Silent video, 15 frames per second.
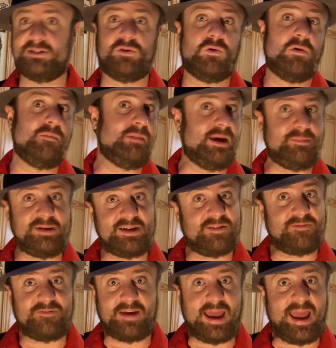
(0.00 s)
or maybe to
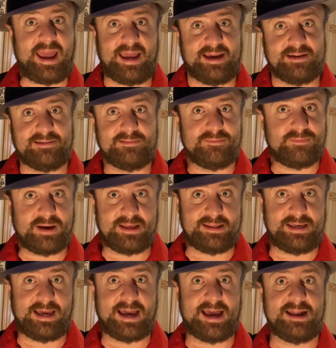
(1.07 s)
Fang by
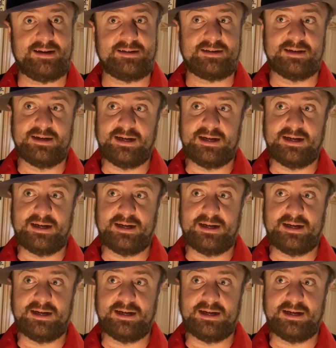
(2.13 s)
the end.